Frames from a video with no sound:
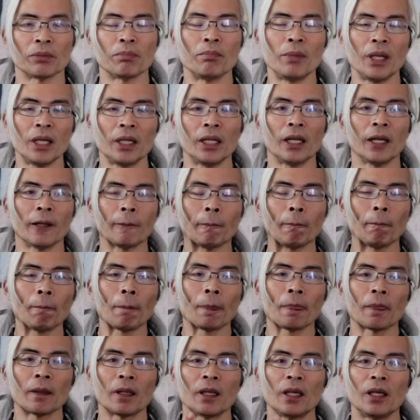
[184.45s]
Meaning,
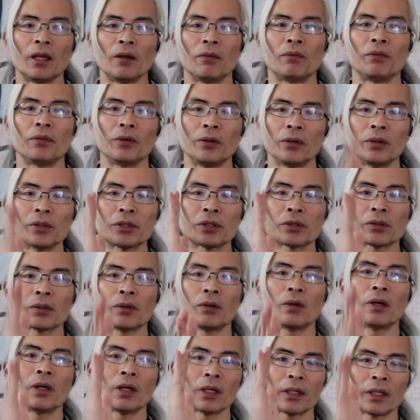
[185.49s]
if you
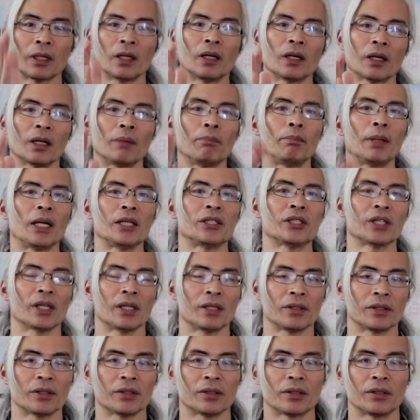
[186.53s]
score a target by
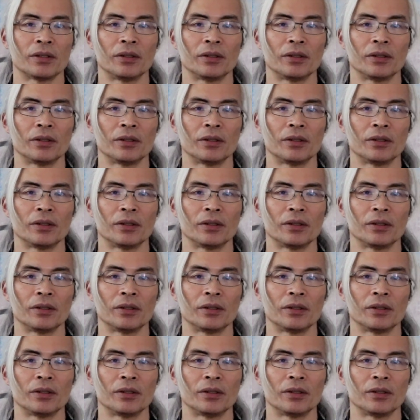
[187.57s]
chance,